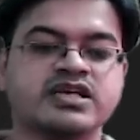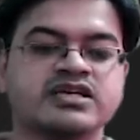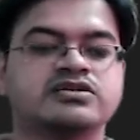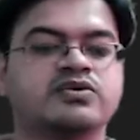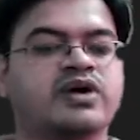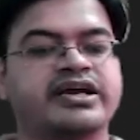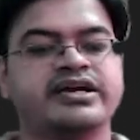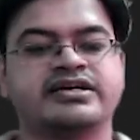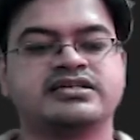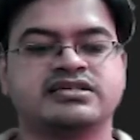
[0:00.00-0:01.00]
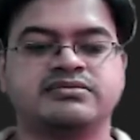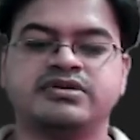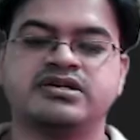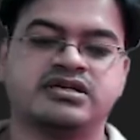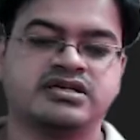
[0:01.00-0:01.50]
So y-intercept
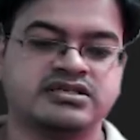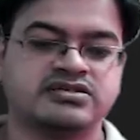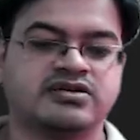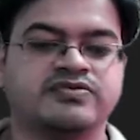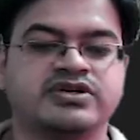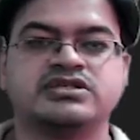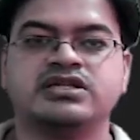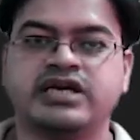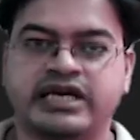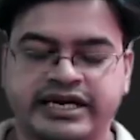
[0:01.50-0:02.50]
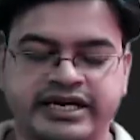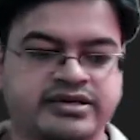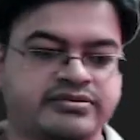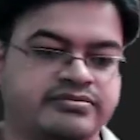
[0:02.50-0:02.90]
is obviously eight,